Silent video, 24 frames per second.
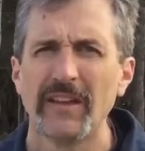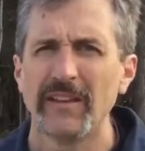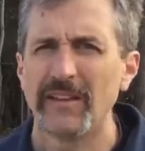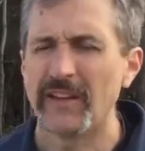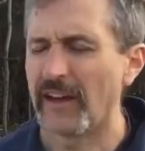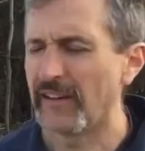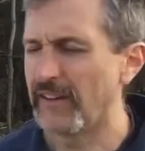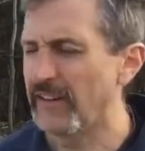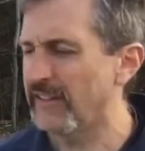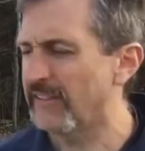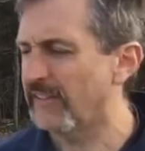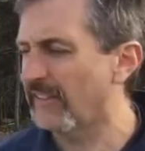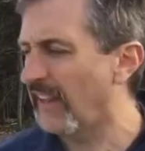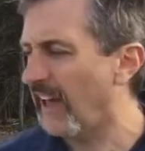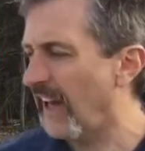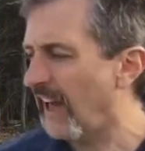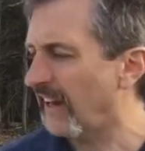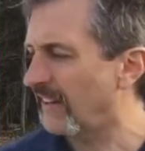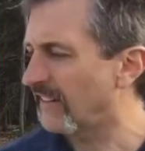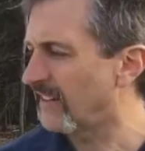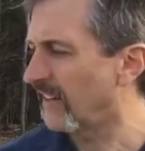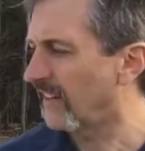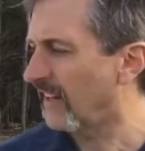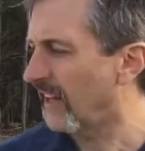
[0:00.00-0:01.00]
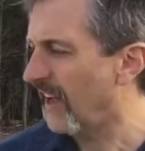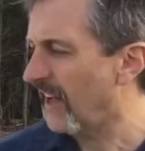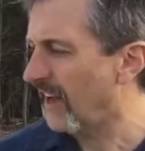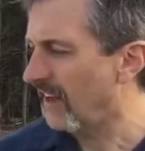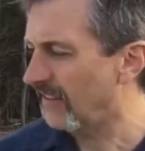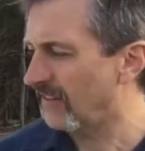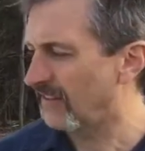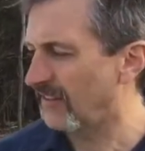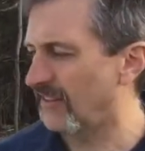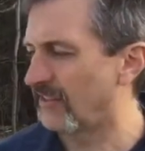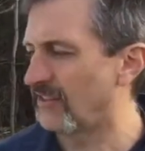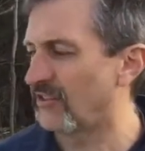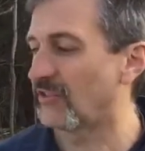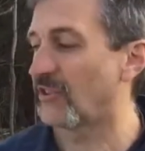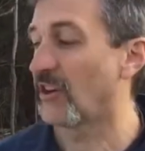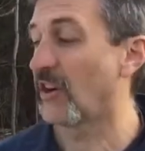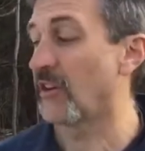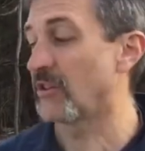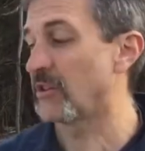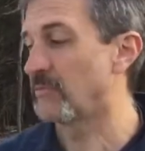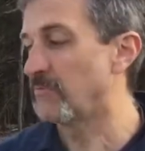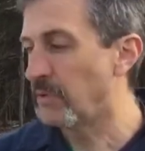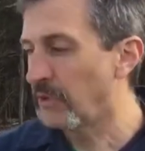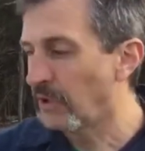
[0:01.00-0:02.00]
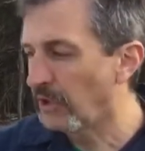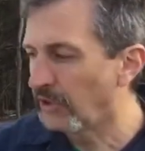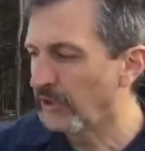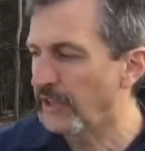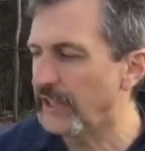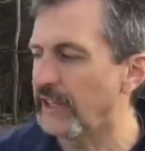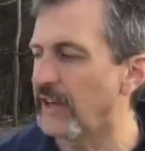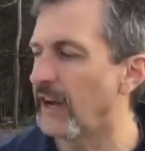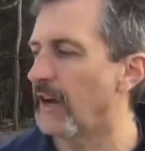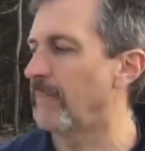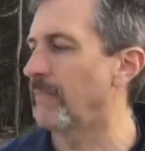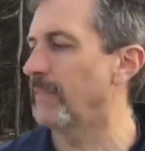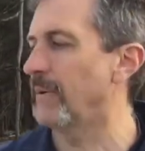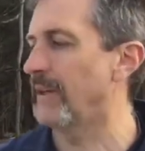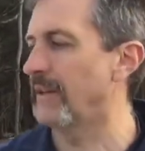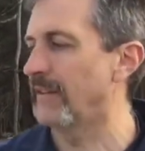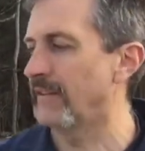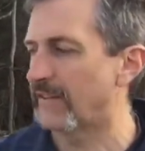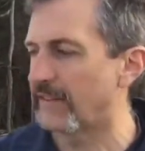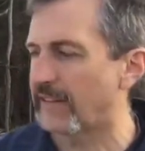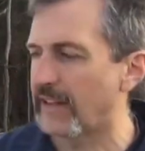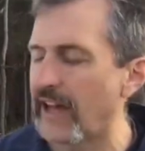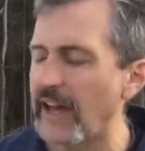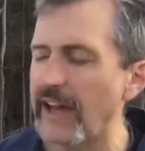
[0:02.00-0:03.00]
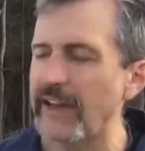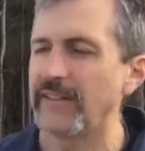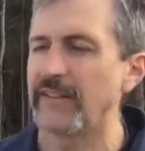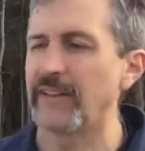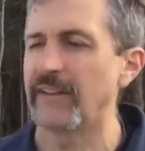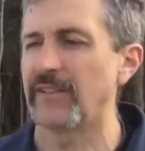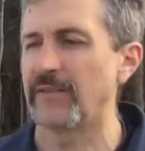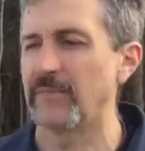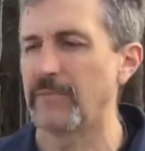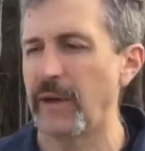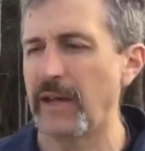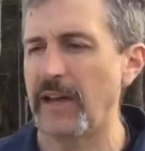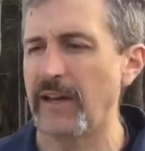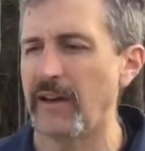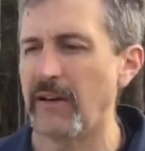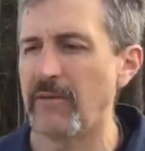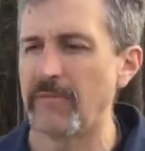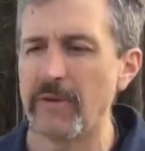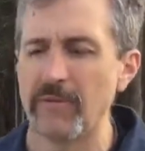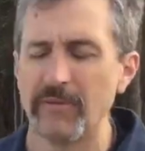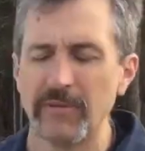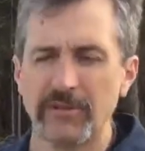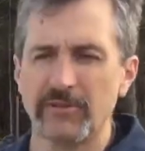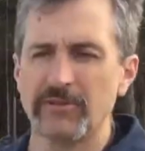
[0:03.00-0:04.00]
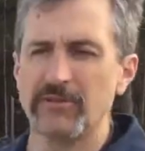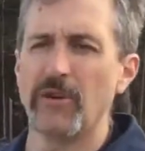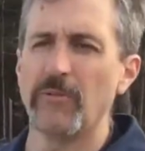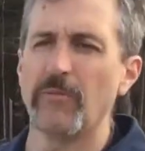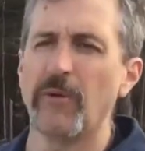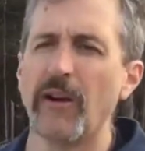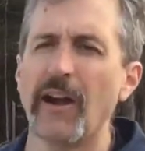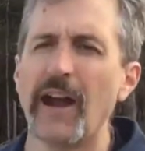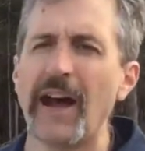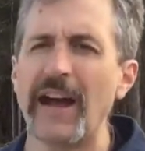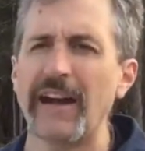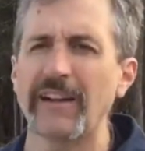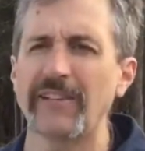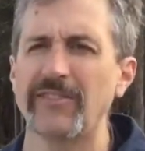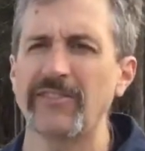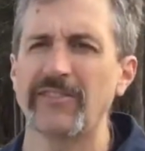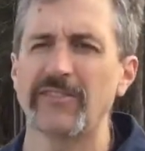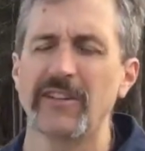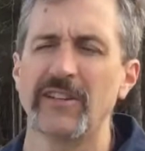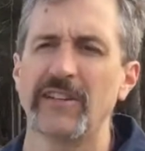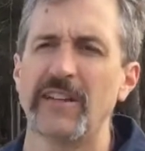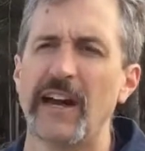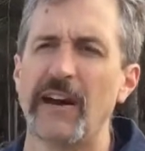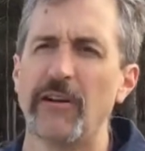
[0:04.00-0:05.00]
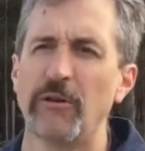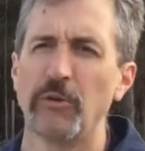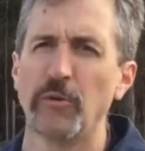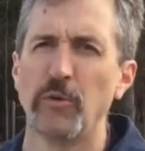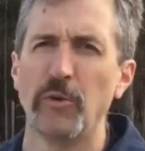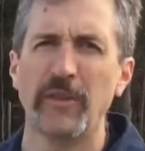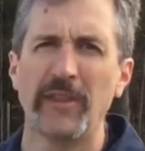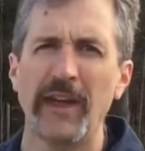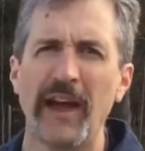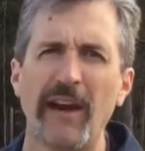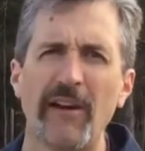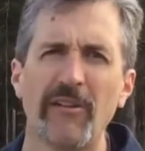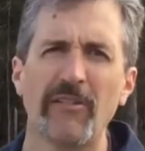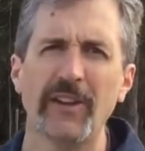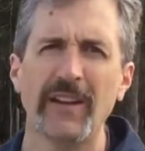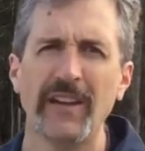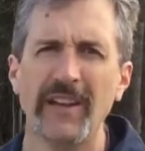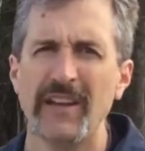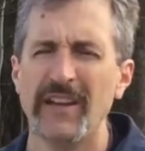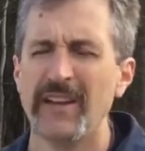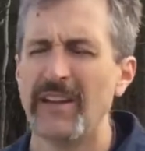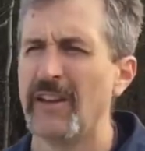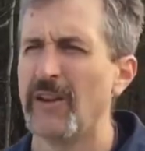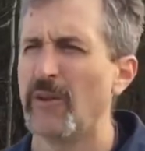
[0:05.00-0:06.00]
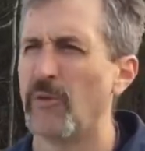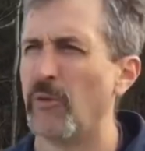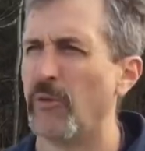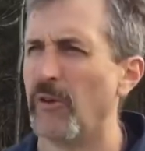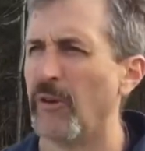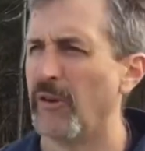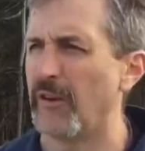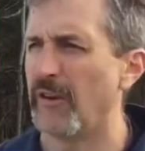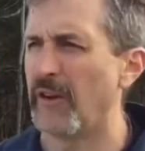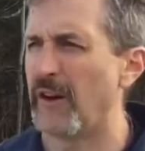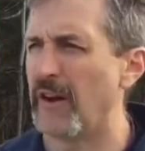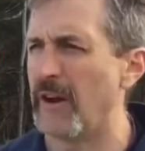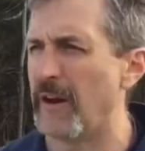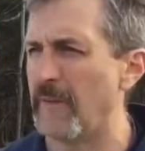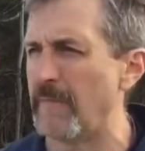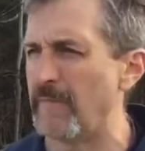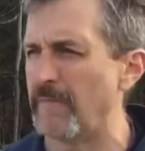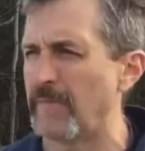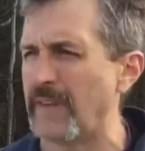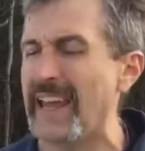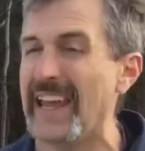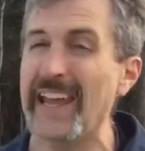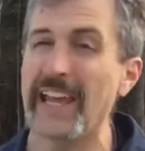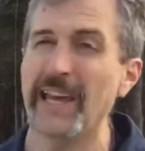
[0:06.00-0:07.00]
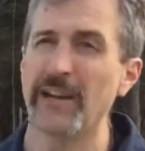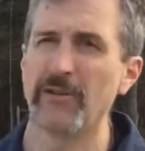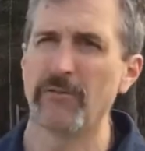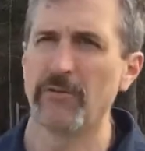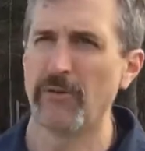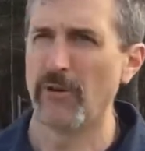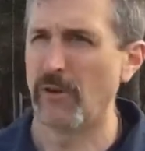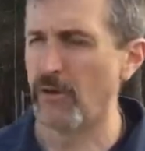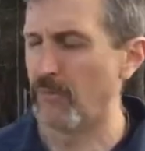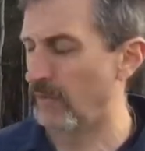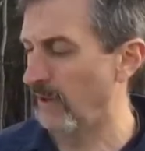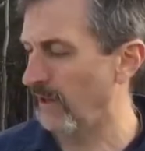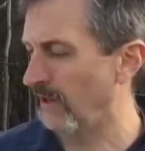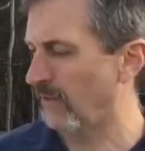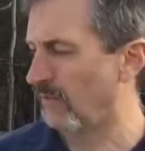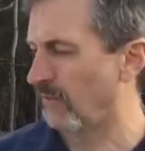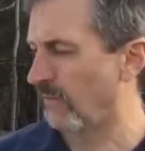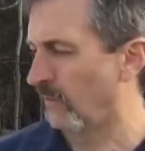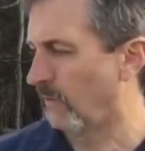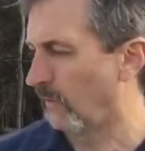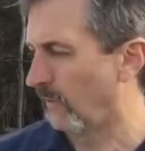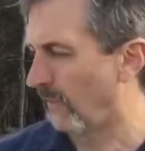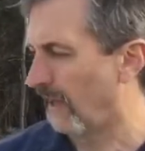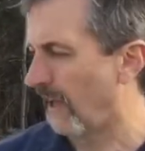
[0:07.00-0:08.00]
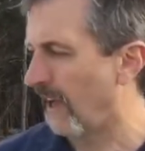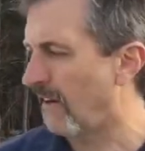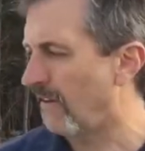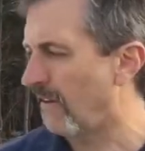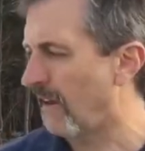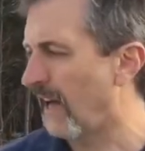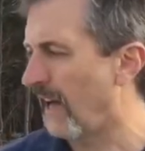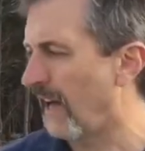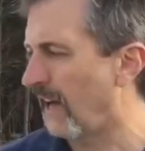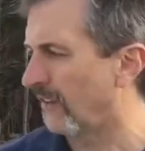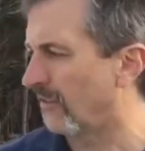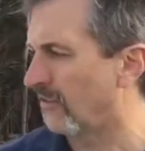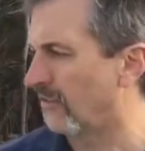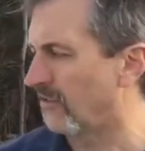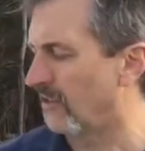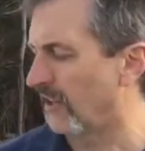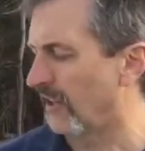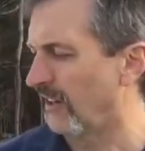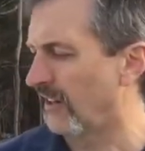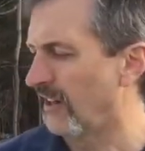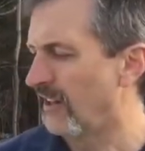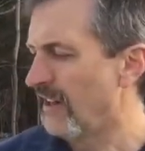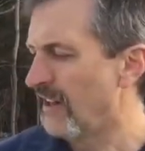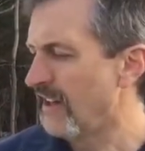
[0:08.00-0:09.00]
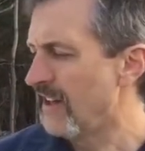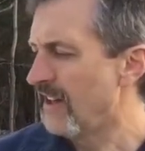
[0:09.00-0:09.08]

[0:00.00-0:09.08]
Now this lactic acid starts building up inside this bale. Remember, there's no more oxygen. Now we're without, we're um, anaerobic, we're without oxygen.